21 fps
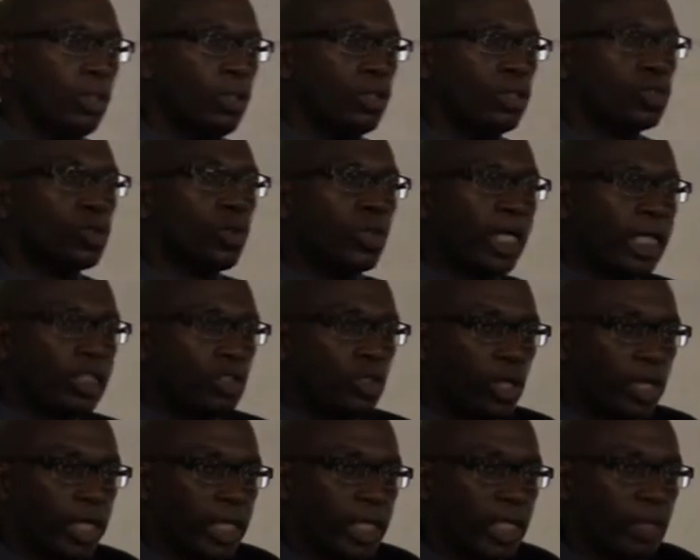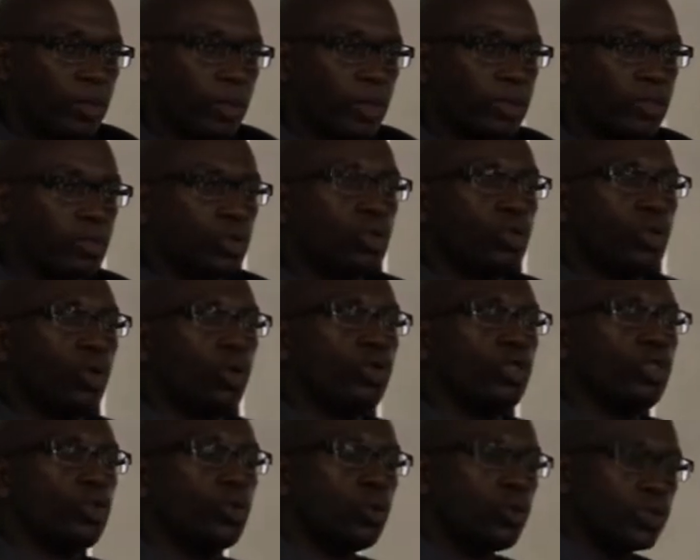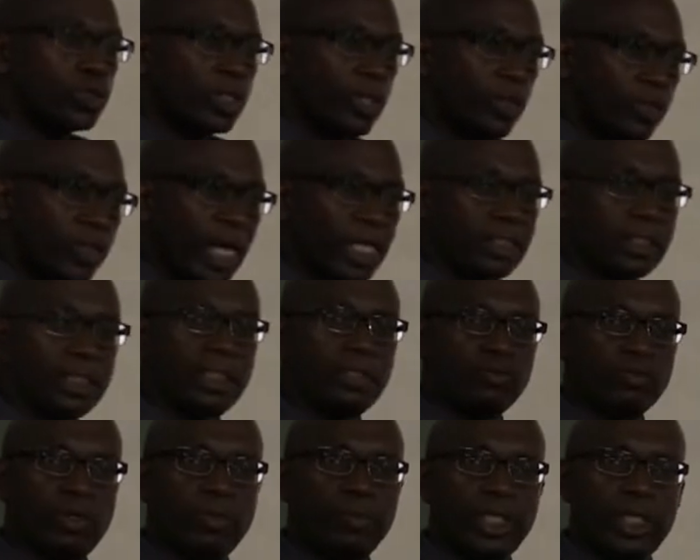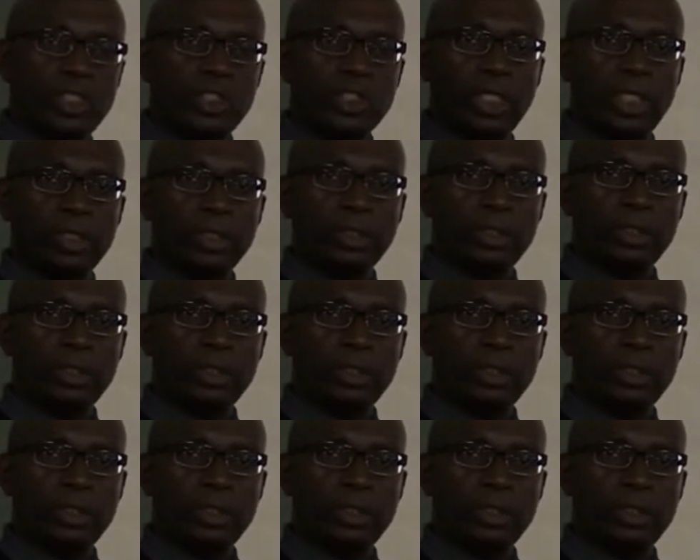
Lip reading: so that you are able to now use that information